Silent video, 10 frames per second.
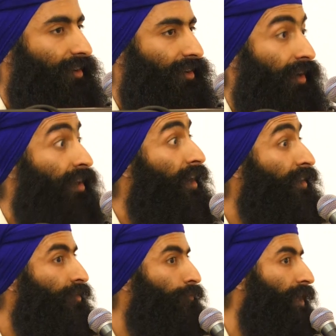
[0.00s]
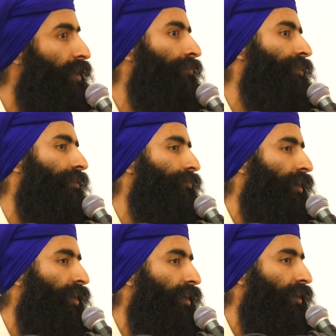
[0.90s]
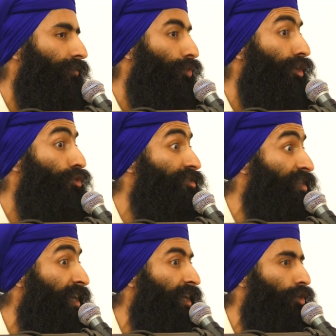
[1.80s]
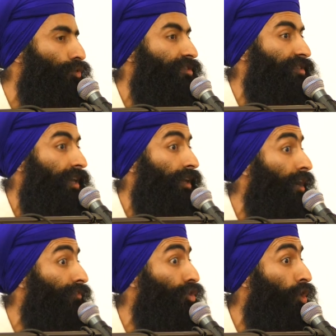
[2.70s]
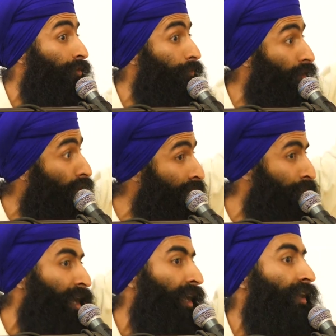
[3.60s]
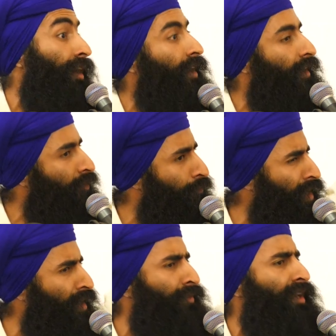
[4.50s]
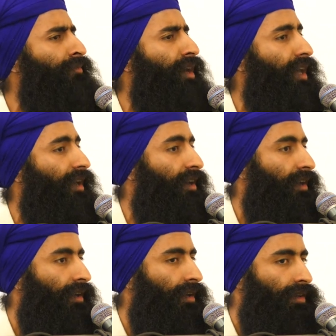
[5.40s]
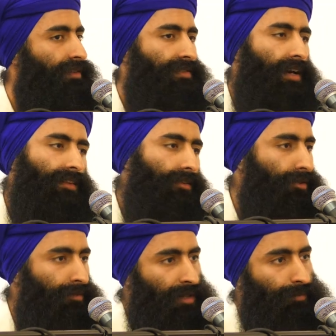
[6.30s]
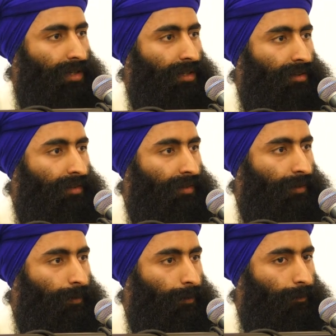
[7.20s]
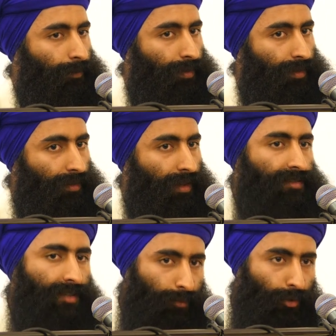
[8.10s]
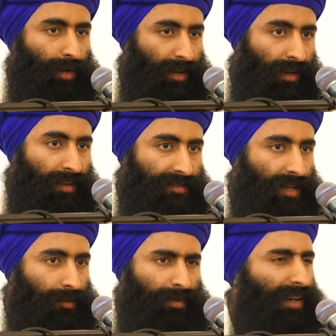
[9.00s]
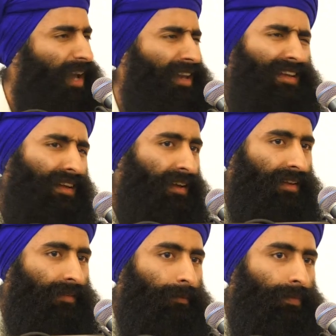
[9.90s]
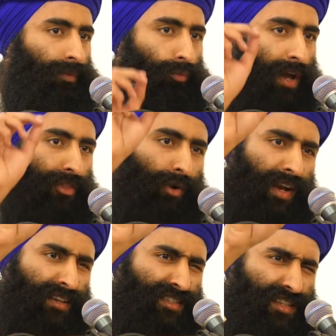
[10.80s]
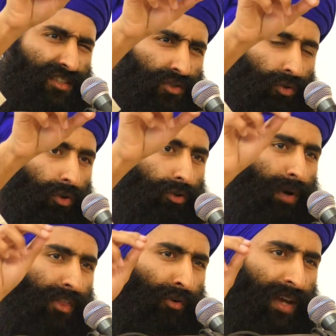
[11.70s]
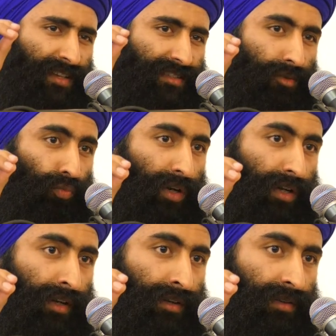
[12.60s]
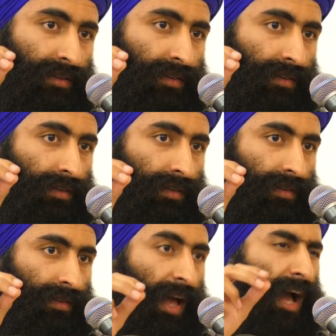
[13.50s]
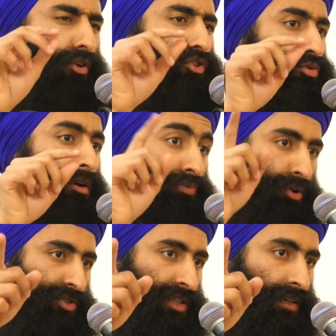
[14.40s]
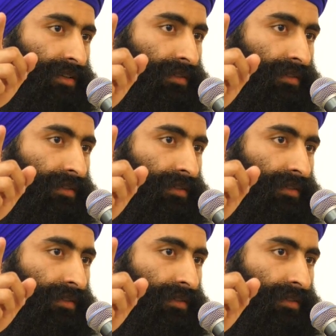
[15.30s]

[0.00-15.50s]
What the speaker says: Anand paya meri mae. What are you saying? You are saying I've gone beyond pain. Anand paya meri mae. Sat Guru mein paya. Next time you read Anand Sahib, again, whether it is the sword, whether it is the word, how do you approach it?